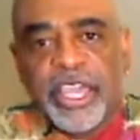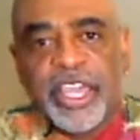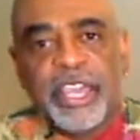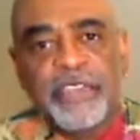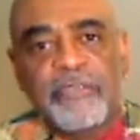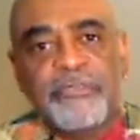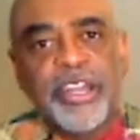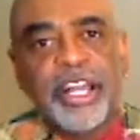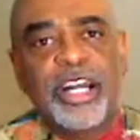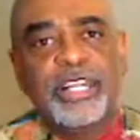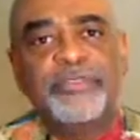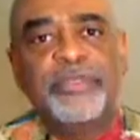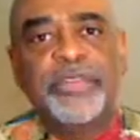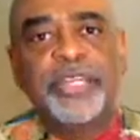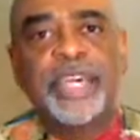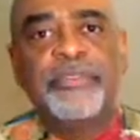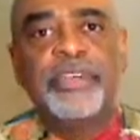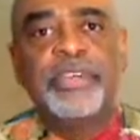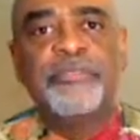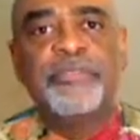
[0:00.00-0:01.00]
Every
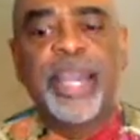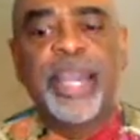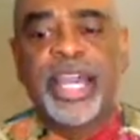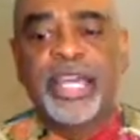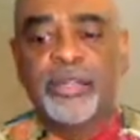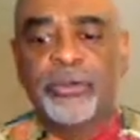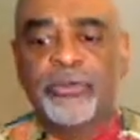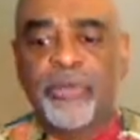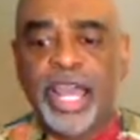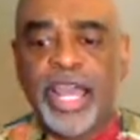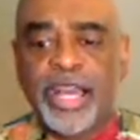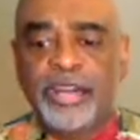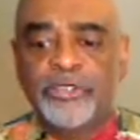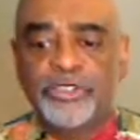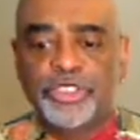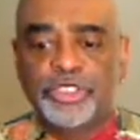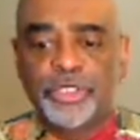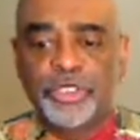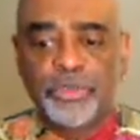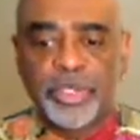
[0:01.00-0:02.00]
unforgiving mind
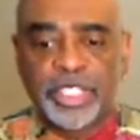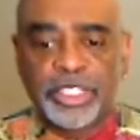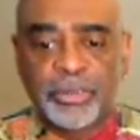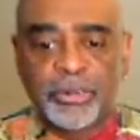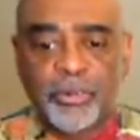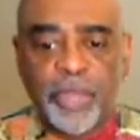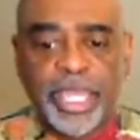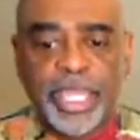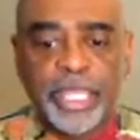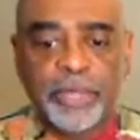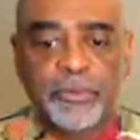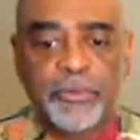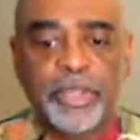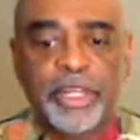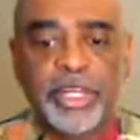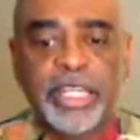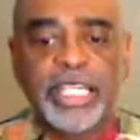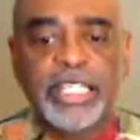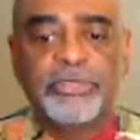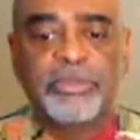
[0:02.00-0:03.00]
around you is awaiting
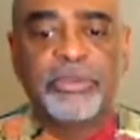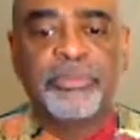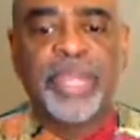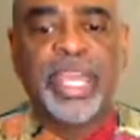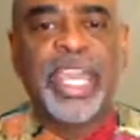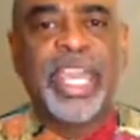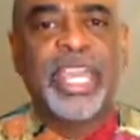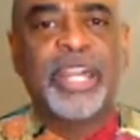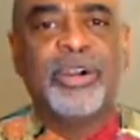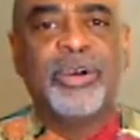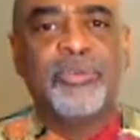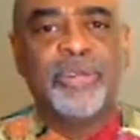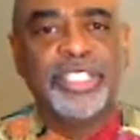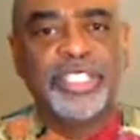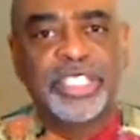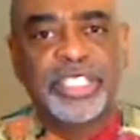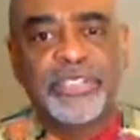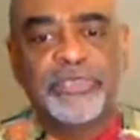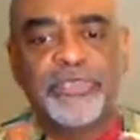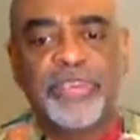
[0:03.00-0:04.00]
release from hell,
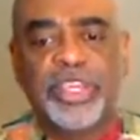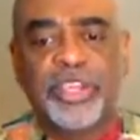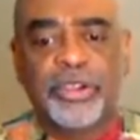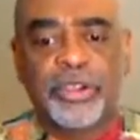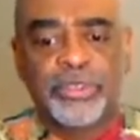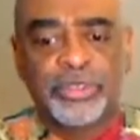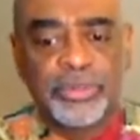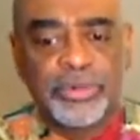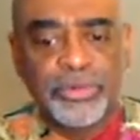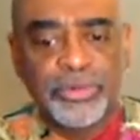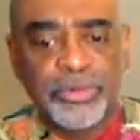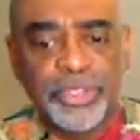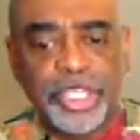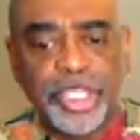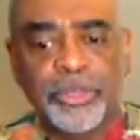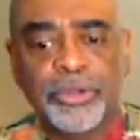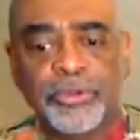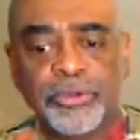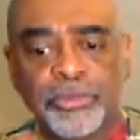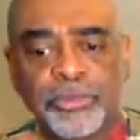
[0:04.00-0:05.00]
which is fear, through
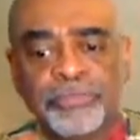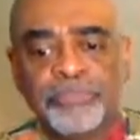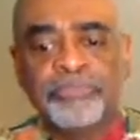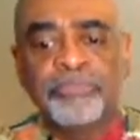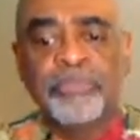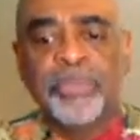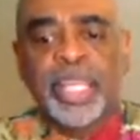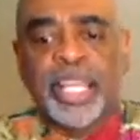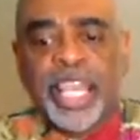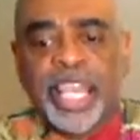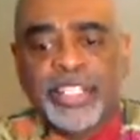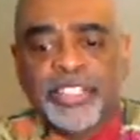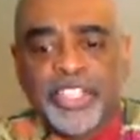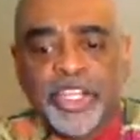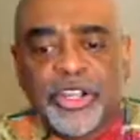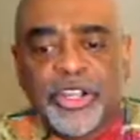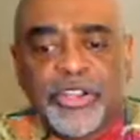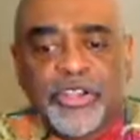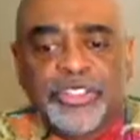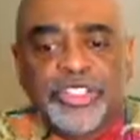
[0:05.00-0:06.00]
you, and
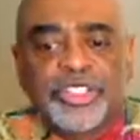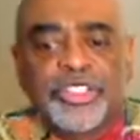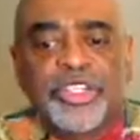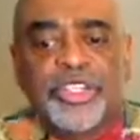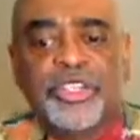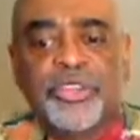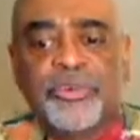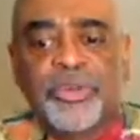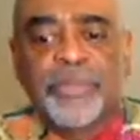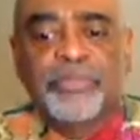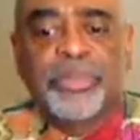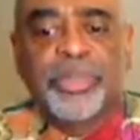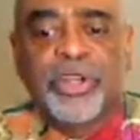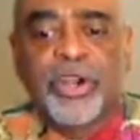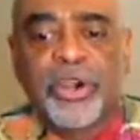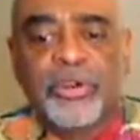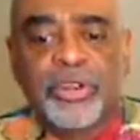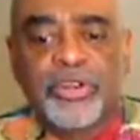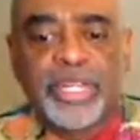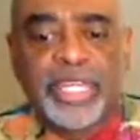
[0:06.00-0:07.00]
turns to you
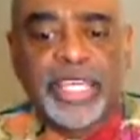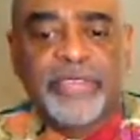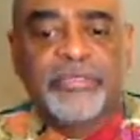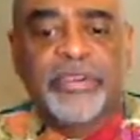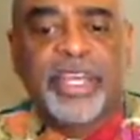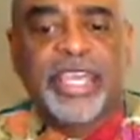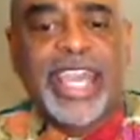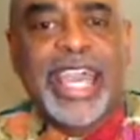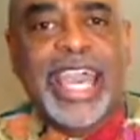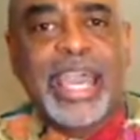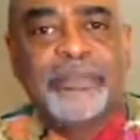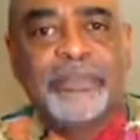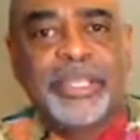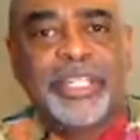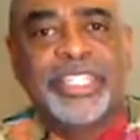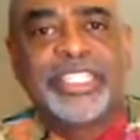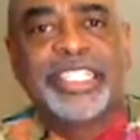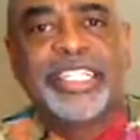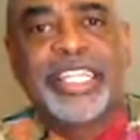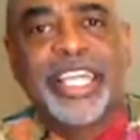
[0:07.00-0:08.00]
imploringly for
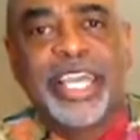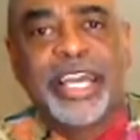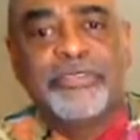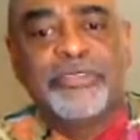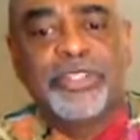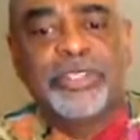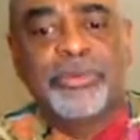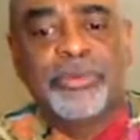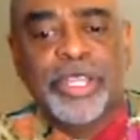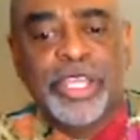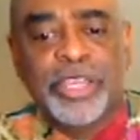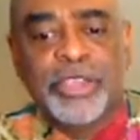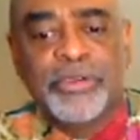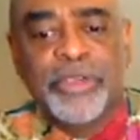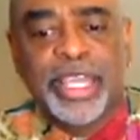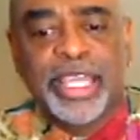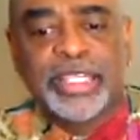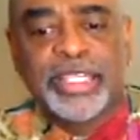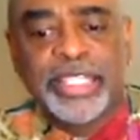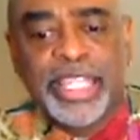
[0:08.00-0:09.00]
happiness in heaven
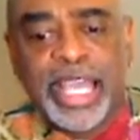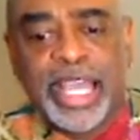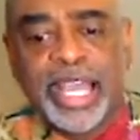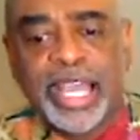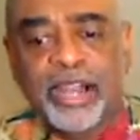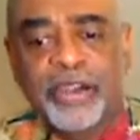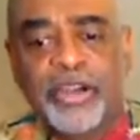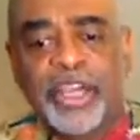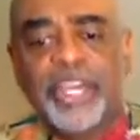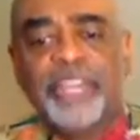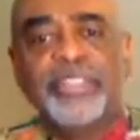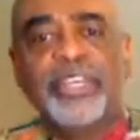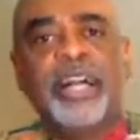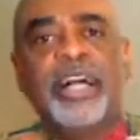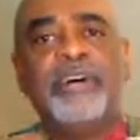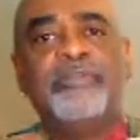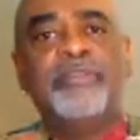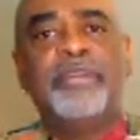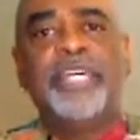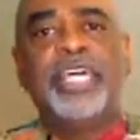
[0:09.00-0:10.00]
here and now. The
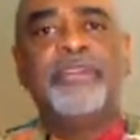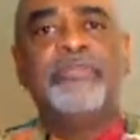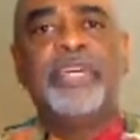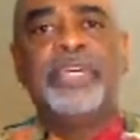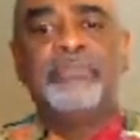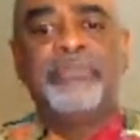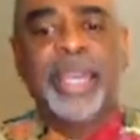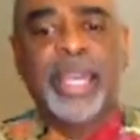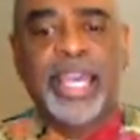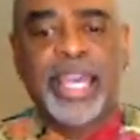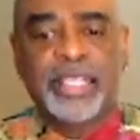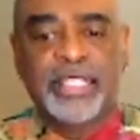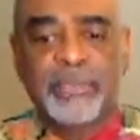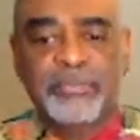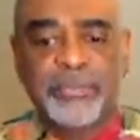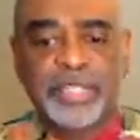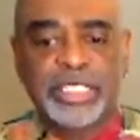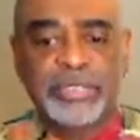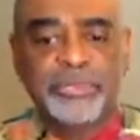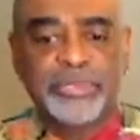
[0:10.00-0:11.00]
unforgiving mind,
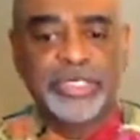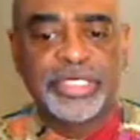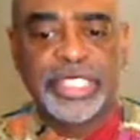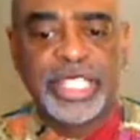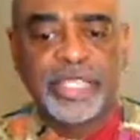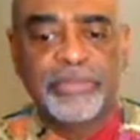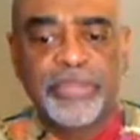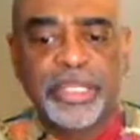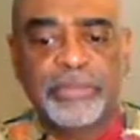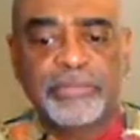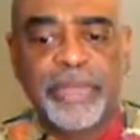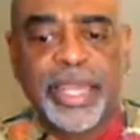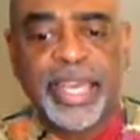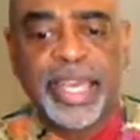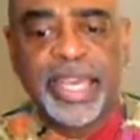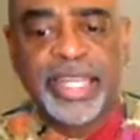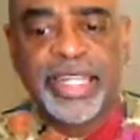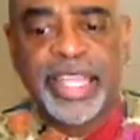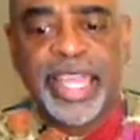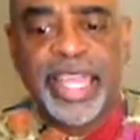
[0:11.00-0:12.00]
the misperceiving
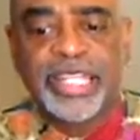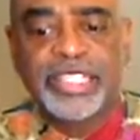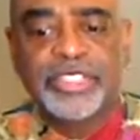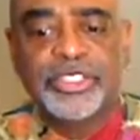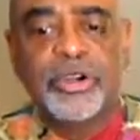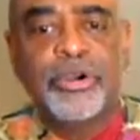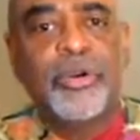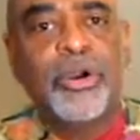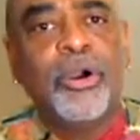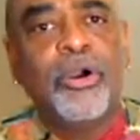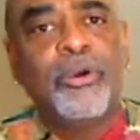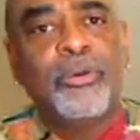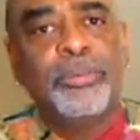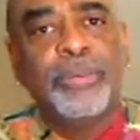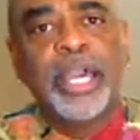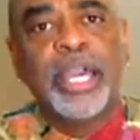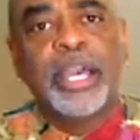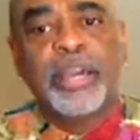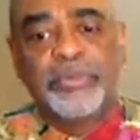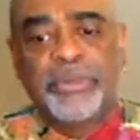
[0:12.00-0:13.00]
mind, has no
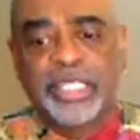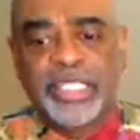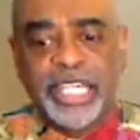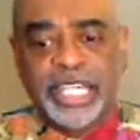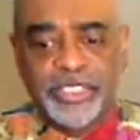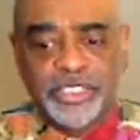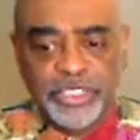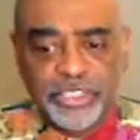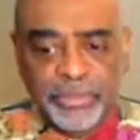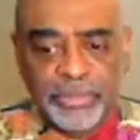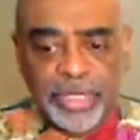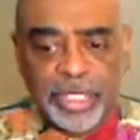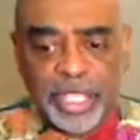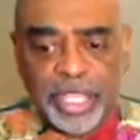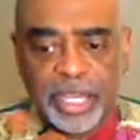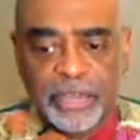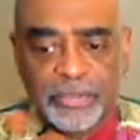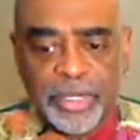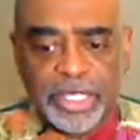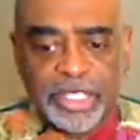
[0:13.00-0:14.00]
hope but that you
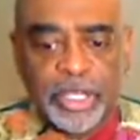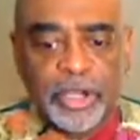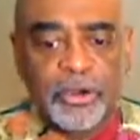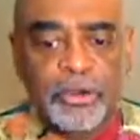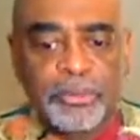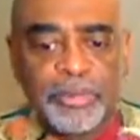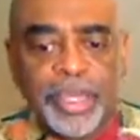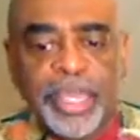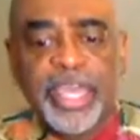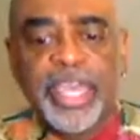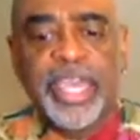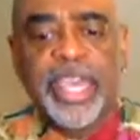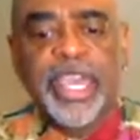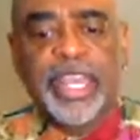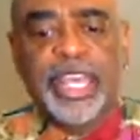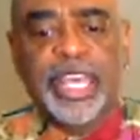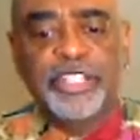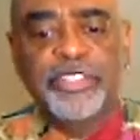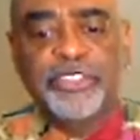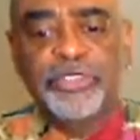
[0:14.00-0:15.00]
become its hope.
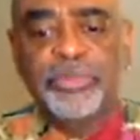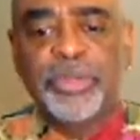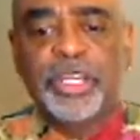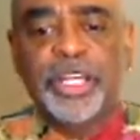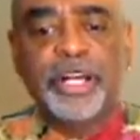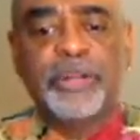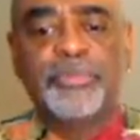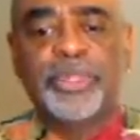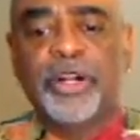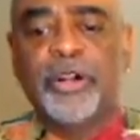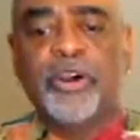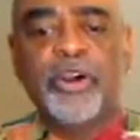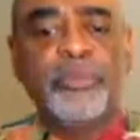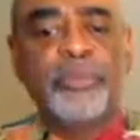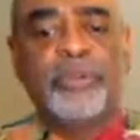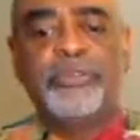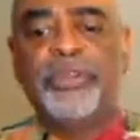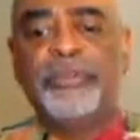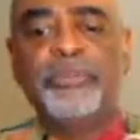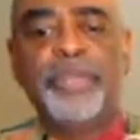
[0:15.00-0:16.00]
And as you become the
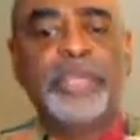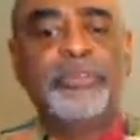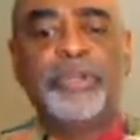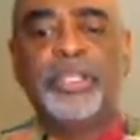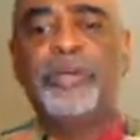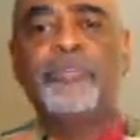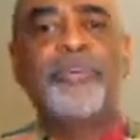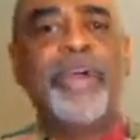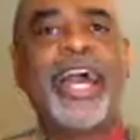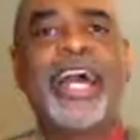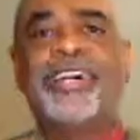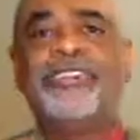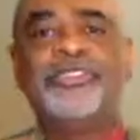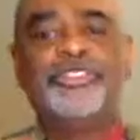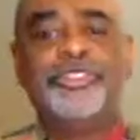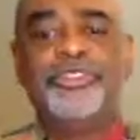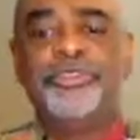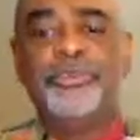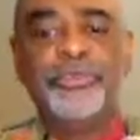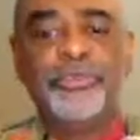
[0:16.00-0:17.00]
hope of the people
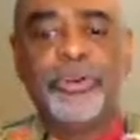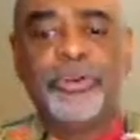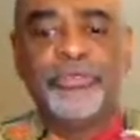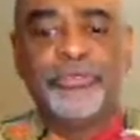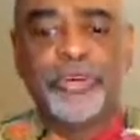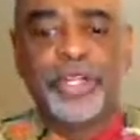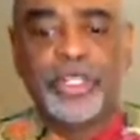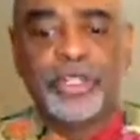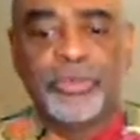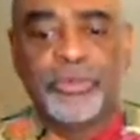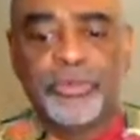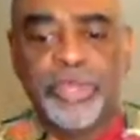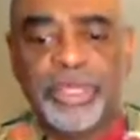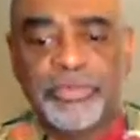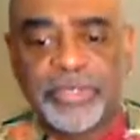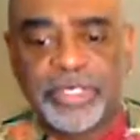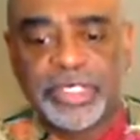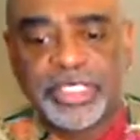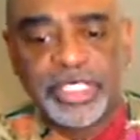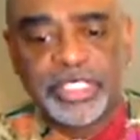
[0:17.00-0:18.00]
around you who are full of
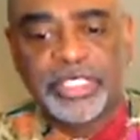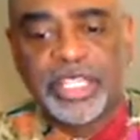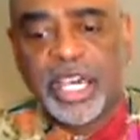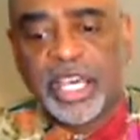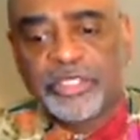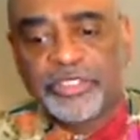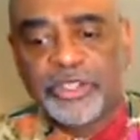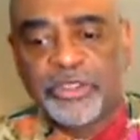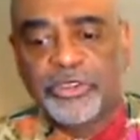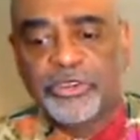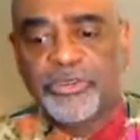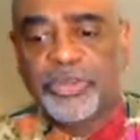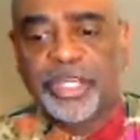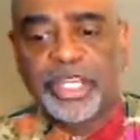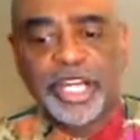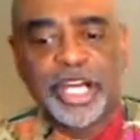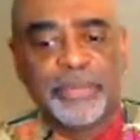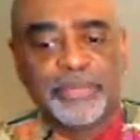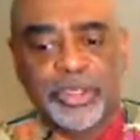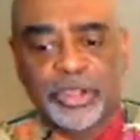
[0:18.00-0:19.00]
grievances, do you
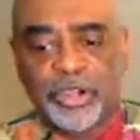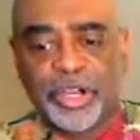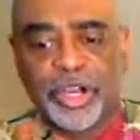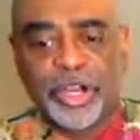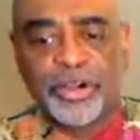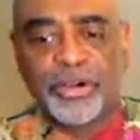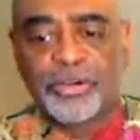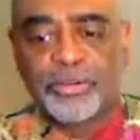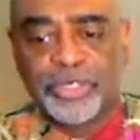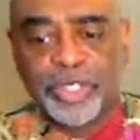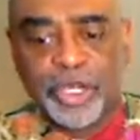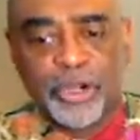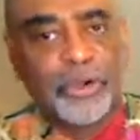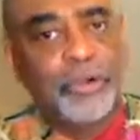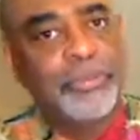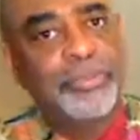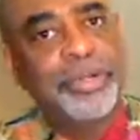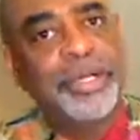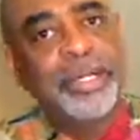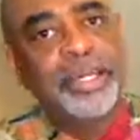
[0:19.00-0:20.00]
become your own
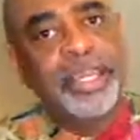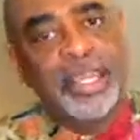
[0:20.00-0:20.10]
hope?